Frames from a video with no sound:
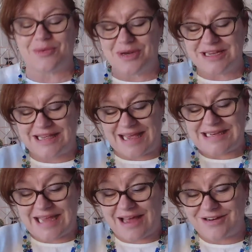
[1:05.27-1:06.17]
I want to get
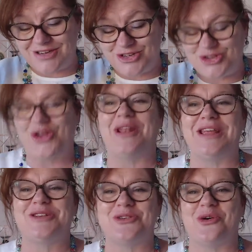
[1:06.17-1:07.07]
down
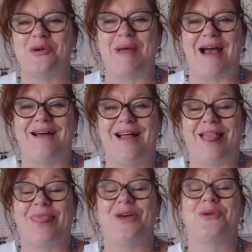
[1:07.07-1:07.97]
dirty and talk about
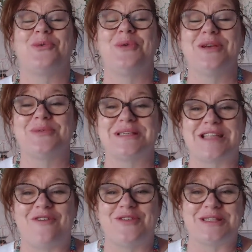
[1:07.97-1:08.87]
the real
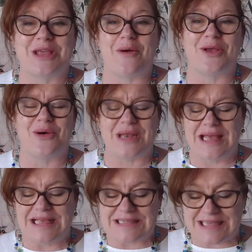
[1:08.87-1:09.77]
stuff that's going on.
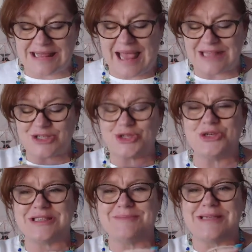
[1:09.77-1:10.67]
So let's
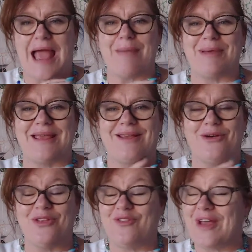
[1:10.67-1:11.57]
do some tapping
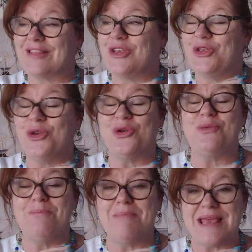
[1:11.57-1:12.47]
on the fact that
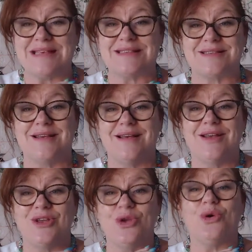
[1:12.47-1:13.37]
you miss
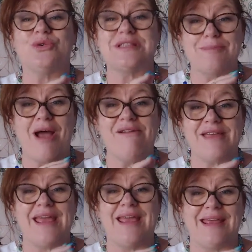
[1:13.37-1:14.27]
your
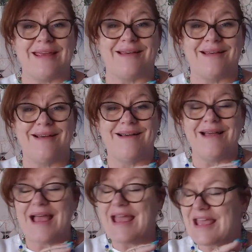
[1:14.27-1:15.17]
smoking.
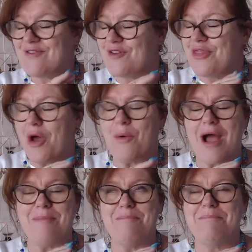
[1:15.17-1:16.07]
Even though
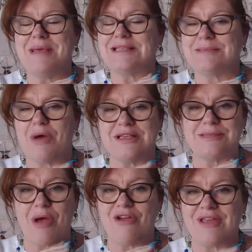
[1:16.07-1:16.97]
I miss my
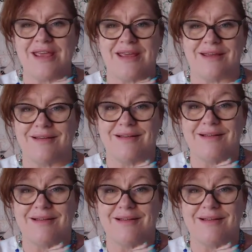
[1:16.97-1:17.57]
smoking.